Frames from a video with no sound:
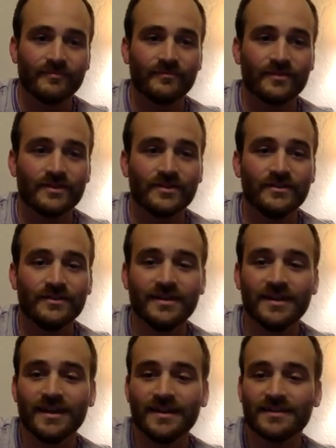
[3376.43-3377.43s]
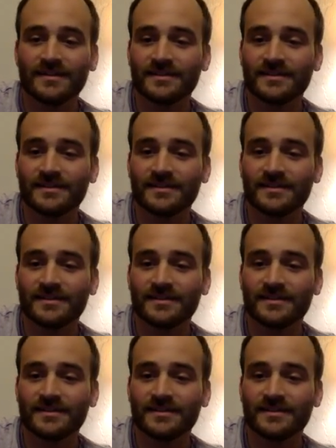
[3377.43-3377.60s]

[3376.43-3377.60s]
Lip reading: for tuning in.